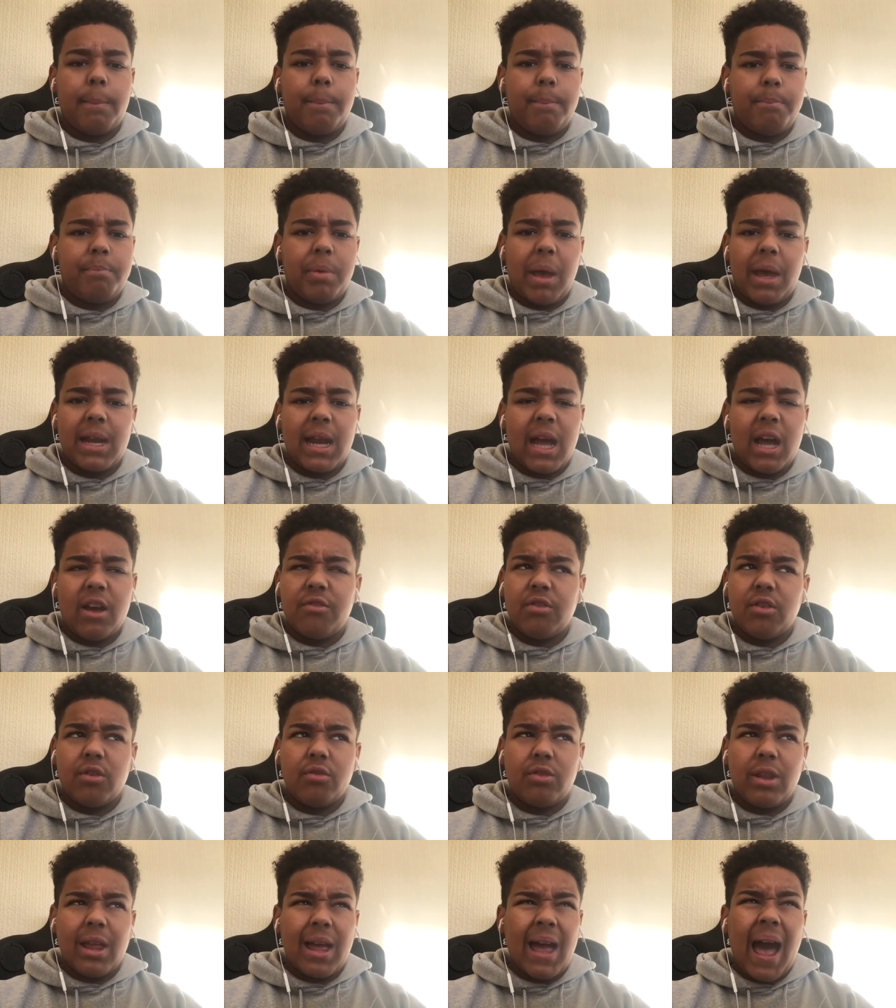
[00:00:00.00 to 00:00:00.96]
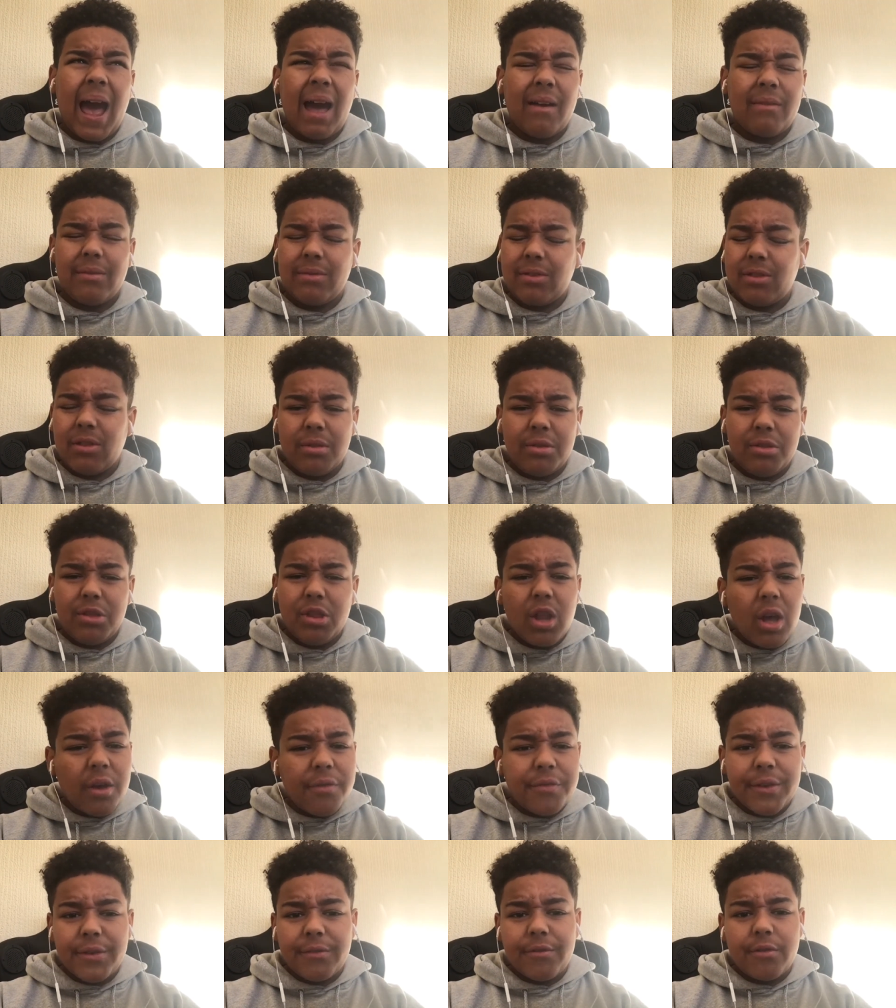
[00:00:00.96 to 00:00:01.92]
Ben Arfa haven't done
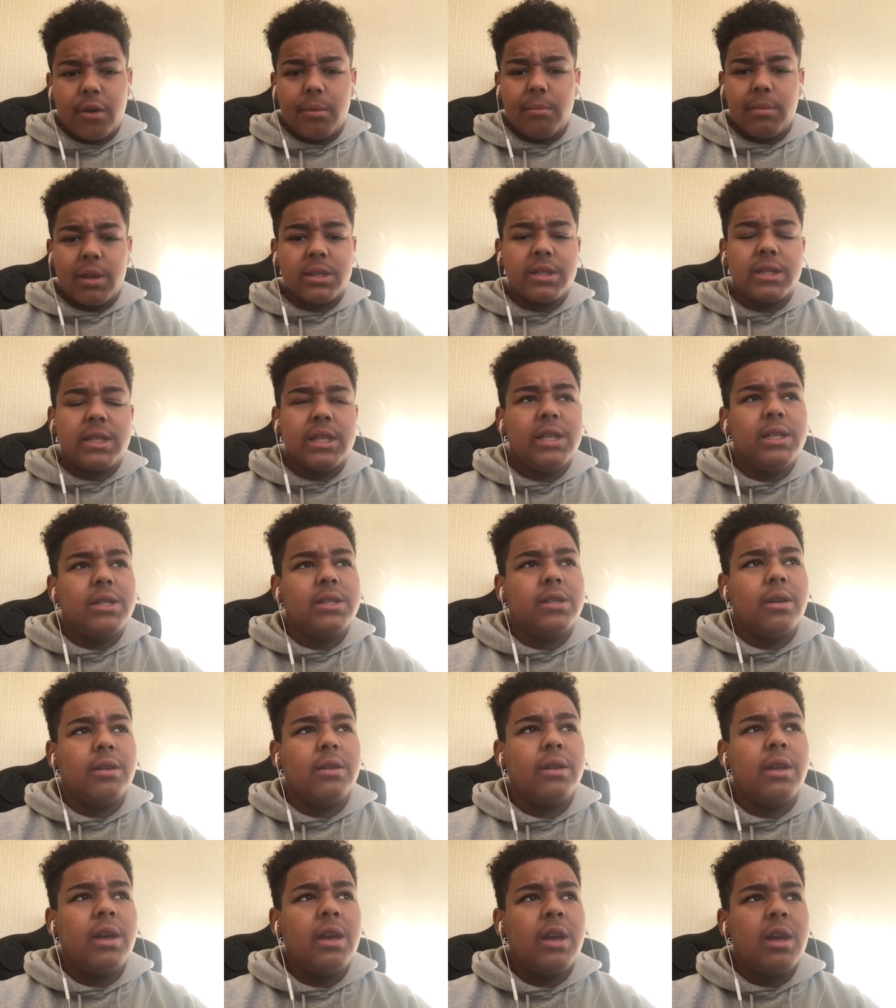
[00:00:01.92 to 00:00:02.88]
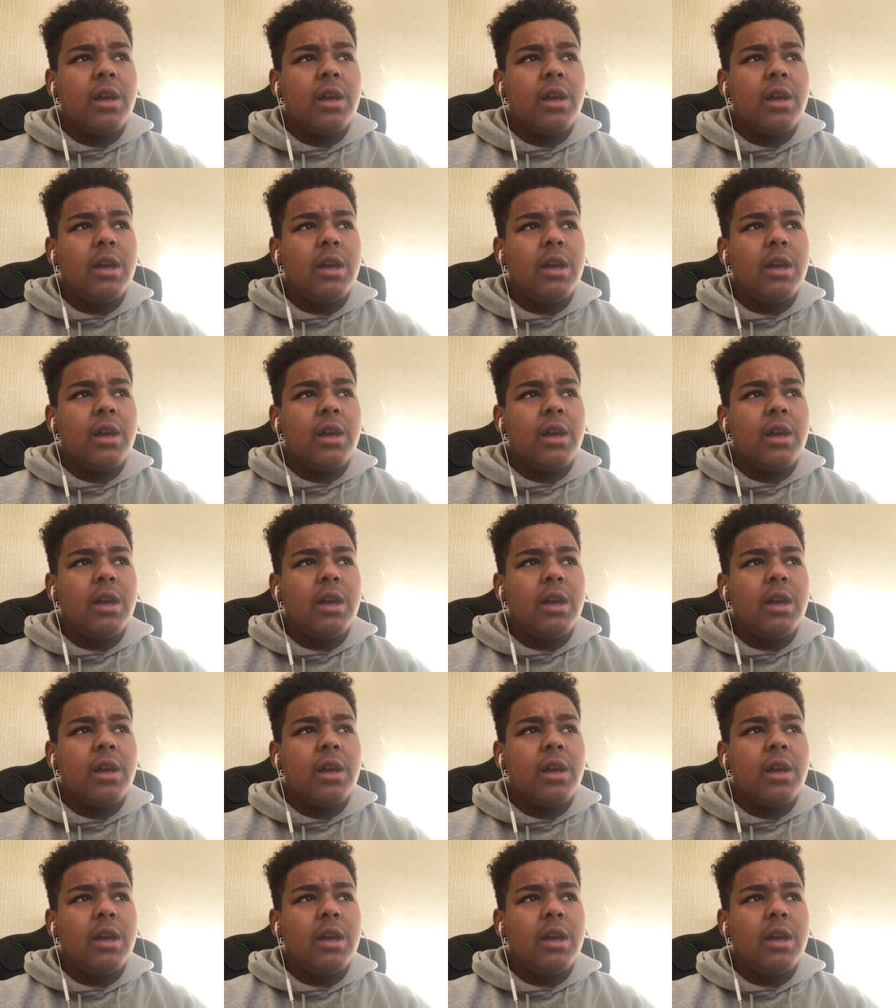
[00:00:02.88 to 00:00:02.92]
nothing for him this season.